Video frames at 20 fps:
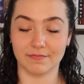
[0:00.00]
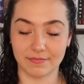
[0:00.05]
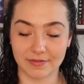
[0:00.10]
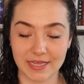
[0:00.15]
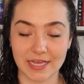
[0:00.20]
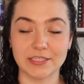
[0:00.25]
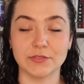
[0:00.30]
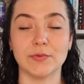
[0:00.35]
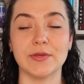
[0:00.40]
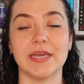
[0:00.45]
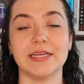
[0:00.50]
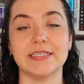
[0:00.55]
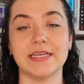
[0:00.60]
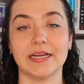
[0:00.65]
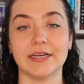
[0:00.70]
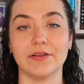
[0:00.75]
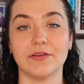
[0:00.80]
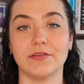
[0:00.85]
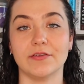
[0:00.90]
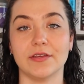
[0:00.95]
Yes, we get
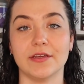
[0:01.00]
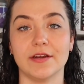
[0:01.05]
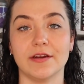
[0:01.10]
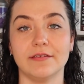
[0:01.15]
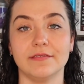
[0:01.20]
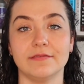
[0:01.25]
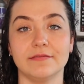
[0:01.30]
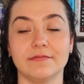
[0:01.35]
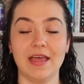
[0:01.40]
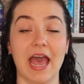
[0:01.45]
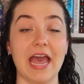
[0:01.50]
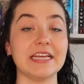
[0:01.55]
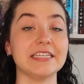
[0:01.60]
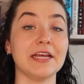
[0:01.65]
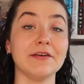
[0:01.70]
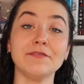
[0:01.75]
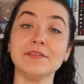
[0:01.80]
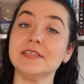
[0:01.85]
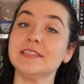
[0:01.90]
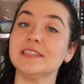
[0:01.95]
technical here. I
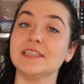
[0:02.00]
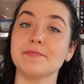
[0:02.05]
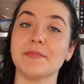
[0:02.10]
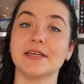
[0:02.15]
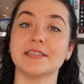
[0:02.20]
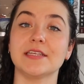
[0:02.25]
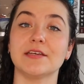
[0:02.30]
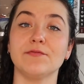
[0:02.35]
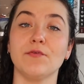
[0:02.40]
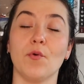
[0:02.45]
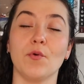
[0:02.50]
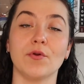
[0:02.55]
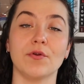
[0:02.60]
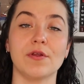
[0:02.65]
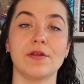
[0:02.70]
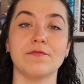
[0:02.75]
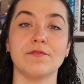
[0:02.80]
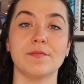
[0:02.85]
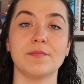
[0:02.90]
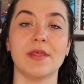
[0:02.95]
definitely see myself
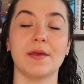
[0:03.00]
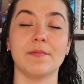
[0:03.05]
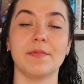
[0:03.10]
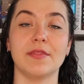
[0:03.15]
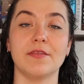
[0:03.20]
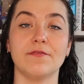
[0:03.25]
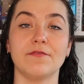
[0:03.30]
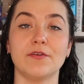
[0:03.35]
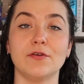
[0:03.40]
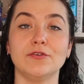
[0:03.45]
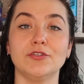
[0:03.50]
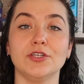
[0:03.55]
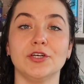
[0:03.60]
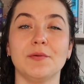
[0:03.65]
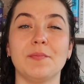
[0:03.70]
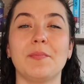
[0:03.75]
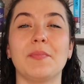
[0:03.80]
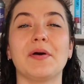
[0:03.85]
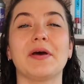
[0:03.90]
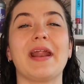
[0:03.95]
ordering from them in the future,
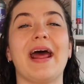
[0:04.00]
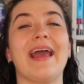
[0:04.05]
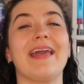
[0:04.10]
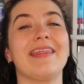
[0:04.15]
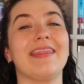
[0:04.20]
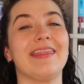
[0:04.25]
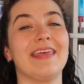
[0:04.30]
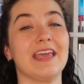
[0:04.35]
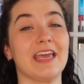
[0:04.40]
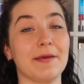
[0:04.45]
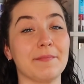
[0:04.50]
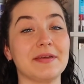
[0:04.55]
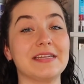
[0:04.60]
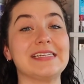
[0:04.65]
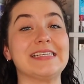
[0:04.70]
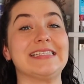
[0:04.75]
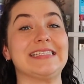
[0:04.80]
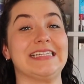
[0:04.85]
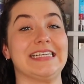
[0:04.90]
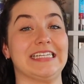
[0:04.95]
but I think I'm
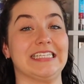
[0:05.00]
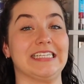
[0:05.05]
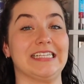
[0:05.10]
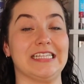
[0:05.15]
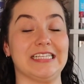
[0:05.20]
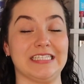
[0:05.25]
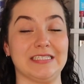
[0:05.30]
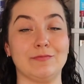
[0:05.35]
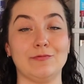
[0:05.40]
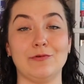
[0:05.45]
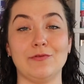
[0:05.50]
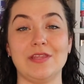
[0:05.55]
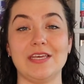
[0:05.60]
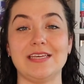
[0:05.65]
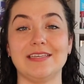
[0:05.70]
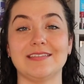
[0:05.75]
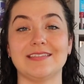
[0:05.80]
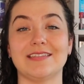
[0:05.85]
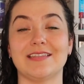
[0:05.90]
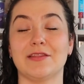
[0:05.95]
gonna stick to the
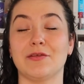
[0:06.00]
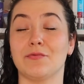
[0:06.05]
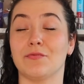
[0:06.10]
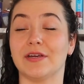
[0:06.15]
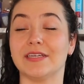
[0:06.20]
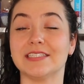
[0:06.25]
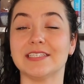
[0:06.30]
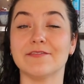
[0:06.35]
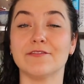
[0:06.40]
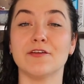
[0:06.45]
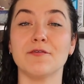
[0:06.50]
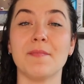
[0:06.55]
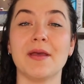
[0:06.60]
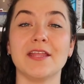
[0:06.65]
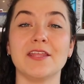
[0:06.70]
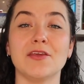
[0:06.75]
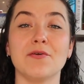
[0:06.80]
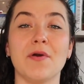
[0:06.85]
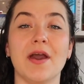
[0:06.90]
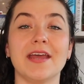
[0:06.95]
smoothies. The rest of their
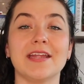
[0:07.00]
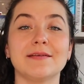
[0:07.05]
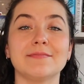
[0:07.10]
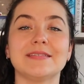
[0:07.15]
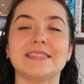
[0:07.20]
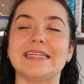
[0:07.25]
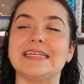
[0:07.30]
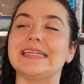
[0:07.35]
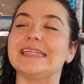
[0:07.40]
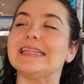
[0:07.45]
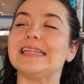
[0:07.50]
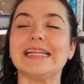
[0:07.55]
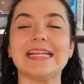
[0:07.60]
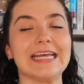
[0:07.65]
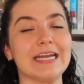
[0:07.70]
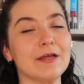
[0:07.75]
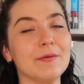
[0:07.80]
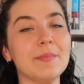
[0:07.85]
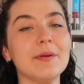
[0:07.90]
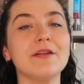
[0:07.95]
menu items need a
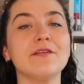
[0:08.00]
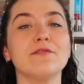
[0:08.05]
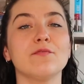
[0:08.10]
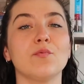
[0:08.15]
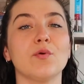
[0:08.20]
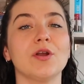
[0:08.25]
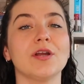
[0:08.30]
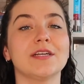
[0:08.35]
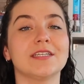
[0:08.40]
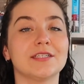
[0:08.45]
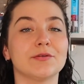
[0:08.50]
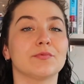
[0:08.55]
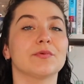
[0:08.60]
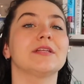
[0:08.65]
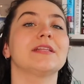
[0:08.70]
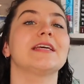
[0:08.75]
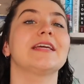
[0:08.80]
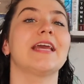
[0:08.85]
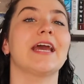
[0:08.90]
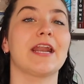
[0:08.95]
little bit of work to
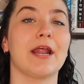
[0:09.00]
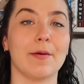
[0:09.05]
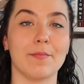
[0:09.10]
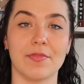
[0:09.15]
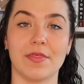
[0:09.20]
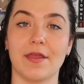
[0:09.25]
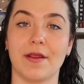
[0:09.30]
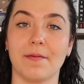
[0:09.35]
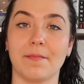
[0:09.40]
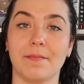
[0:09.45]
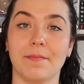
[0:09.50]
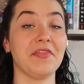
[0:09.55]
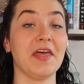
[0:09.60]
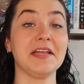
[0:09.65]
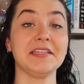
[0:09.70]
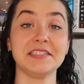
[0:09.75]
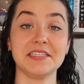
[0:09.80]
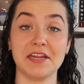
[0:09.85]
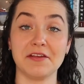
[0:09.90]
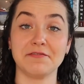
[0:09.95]
really get up there.
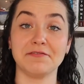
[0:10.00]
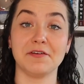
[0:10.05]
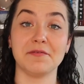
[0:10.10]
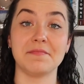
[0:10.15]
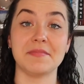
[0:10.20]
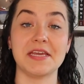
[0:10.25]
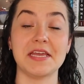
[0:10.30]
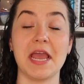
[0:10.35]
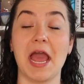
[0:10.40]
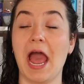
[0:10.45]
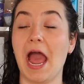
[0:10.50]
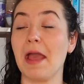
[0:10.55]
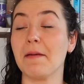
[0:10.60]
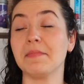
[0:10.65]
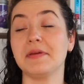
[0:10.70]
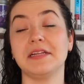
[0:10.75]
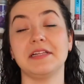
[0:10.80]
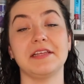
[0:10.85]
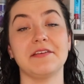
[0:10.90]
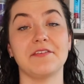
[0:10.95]
That's enough for me. I'm
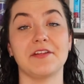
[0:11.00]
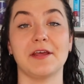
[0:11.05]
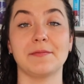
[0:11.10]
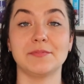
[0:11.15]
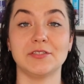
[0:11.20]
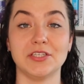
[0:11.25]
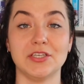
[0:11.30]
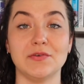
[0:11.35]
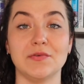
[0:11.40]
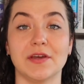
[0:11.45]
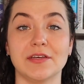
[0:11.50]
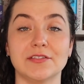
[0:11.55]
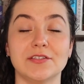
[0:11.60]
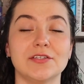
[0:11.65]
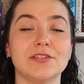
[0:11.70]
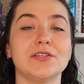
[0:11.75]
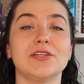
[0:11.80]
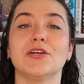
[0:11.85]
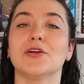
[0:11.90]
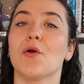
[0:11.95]
gonna leave it up to you guys
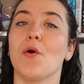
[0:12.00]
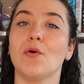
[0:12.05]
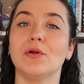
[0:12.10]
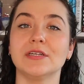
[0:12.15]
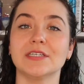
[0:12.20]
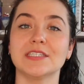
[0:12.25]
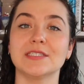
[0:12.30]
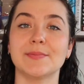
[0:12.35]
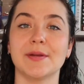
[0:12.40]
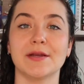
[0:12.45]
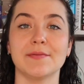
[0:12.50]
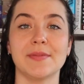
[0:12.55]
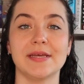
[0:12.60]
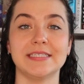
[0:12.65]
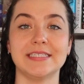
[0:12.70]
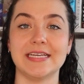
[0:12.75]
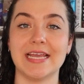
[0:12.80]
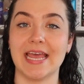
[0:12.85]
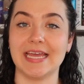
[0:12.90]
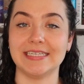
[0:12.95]
to do your own
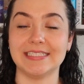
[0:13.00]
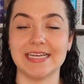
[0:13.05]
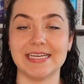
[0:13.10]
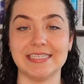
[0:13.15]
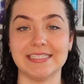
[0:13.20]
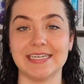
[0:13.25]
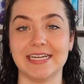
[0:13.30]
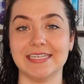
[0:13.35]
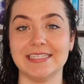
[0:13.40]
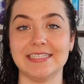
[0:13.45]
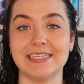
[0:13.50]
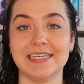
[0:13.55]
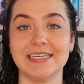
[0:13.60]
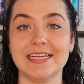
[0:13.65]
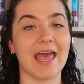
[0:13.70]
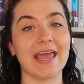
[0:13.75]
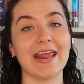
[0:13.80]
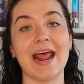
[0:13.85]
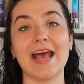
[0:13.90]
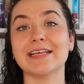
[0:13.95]
experimenting and taste testing.
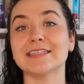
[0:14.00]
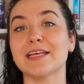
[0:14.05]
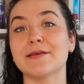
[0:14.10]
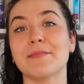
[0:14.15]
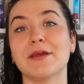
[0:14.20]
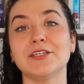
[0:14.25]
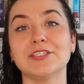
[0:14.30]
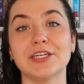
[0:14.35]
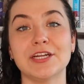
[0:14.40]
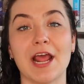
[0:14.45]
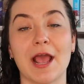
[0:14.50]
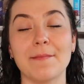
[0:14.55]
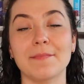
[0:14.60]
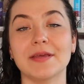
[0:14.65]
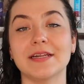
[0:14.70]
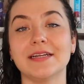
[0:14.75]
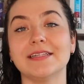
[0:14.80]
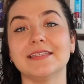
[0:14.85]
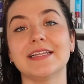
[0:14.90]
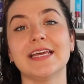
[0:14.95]
And as I mentioned, I'm
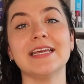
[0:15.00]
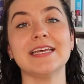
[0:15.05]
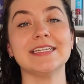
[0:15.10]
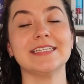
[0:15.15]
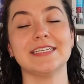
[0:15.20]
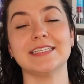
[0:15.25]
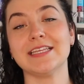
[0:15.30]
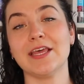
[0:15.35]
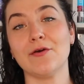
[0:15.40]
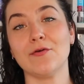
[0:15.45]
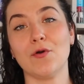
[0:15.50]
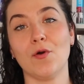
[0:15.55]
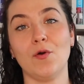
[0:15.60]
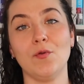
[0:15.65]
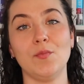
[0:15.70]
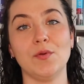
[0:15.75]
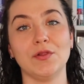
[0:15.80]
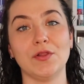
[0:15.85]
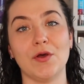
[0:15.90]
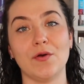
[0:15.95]
gonna link a discount
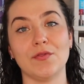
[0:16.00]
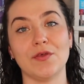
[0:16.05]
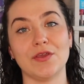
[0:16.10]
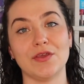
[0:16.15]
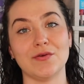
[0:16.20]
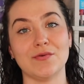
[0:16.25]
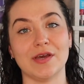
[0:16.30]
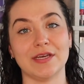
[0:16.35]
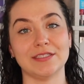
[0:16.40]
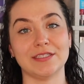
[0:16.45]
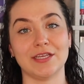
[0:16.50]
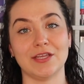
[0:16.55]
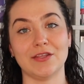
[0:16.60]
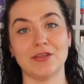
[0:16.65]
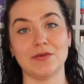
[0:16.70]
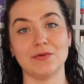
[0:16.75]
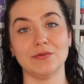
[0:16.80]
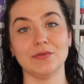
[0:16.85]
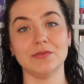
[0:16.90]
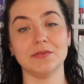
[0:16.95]
code below that you guys can
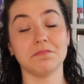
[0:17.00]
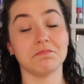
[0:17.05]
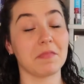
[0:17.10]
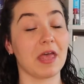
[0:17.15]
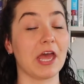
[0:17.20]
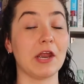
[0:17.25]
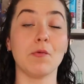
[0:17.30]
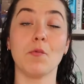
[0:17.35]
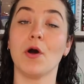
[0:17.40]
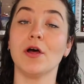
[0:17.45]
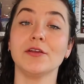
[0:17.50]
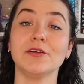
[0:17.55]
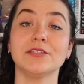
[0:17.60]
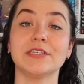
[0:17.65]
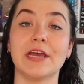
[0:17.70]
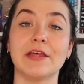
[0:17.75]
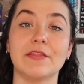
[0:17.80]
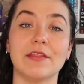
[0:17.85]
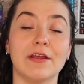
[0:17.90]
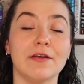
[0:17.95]
use. And while you're
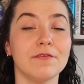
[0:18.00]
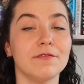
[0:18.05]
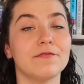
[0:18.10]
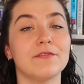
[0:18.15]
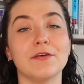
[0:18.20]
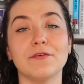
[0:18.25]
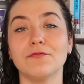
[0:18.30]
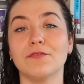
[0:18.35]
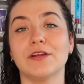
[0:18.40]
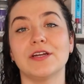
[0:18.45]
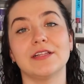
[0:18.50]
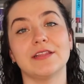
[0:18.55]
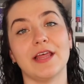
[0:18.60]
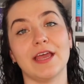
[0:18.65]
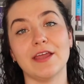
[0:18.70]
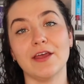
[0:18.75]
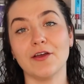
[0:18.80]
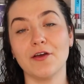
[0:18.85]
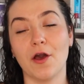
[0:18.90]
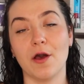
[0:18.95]
down there, feel free to
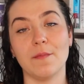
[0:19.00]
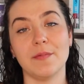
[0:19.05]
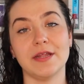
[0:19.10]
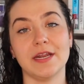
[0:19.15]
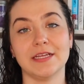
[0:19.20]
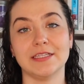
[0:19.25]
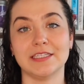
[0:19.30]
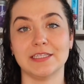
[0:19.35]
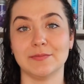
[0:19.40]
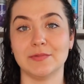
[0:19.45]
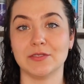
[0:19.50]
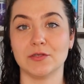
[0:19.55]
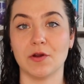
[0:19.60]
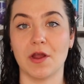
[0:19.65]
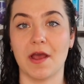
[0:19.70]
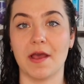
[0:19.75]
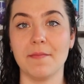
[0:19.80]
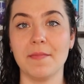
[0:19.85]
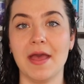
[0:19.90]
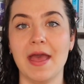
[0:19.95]
like, comment, and
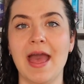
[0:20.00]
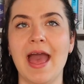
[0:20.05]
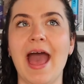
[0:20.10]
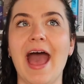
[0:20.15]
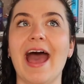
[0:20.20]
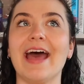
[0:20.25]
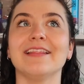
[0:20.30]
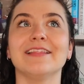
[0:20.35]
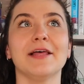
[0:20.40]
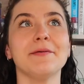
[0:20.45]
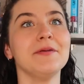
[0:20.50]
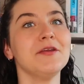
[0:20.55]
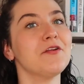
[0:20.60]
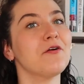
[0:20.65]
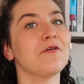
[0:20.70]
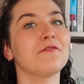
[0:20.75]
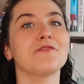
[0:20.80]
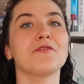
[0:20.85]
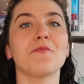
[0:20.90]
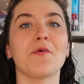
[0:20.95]
subscribe. And let me
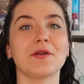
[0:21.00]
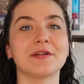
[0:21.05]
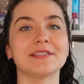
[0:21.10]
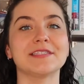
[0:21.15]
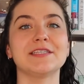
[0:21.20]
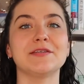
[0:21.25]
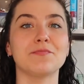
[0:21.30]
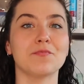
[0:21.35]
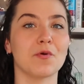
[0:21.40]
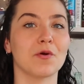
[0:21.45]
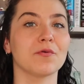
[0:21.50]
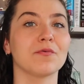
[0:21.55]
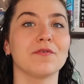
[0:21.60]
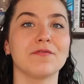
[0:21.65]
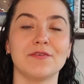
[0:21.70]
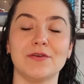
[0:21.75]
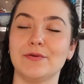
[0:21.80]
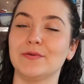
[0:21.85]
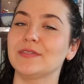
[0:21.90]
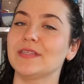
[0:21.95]
know if you wanna see more
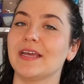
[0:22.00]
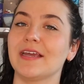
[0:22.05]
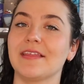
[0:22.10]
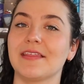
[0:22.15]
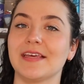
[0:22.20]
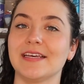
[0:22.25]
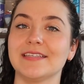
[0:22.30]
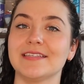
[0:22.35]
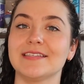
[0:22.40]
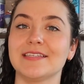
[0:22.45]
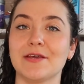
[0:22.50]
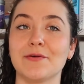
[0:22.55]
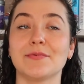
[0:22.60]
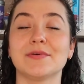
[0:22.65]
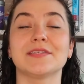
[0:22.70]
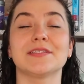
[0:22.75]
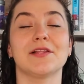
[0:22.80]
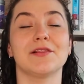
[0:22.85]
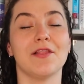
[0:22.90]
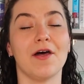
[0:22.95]
reviews like this. It
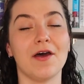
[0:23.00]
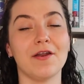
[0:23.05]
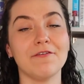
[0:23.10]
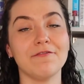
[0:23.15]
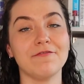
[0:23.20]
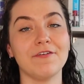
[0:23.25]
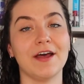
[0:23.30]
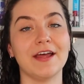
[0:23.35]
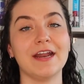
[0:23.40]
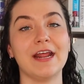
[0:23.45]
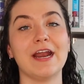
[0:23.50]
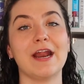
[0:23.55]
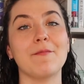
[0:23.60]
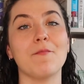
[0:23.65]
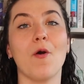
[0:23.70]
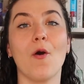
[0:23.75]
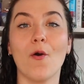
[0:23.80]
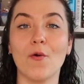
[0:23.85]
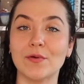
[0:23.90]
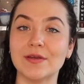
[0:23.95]
was a lot of fun, and
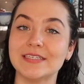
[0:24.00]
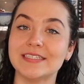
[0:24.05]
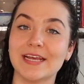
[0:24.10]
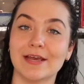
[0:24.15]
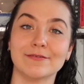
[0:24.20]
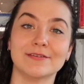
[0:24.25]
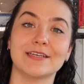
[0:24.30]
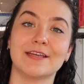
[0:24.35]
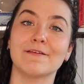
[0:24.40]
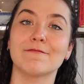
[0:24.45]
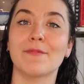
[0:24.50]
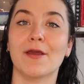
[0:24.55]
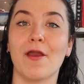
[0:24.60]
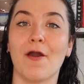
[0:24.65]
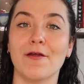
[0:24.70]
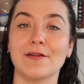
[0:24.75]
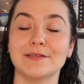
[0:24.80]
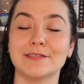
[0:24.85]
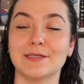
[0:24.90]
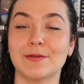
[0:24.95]
I'm always down to give my
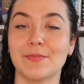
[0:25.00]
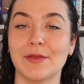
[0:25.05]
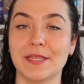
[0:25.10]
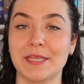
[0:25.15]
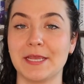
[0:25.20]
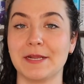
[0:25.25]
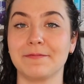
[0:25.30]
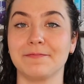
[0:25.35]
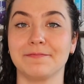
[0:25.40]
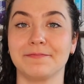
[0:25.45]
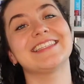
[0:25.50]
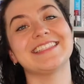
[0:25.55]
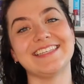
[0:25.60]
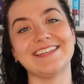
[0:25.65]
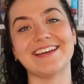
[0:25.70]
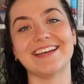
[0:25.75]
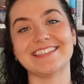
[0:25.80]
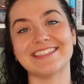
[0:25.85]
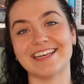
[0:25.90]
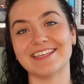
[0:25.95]
honest opinion. See
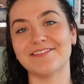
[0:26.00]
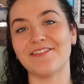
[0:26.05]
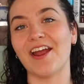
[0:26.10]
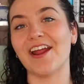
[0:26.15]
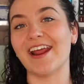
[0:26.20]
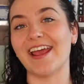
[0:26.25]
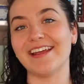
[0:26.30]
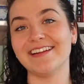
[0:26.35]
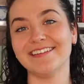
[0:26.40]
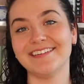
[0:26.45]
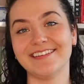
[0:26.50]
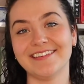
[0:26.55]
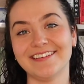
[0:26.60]
you guys next Friday.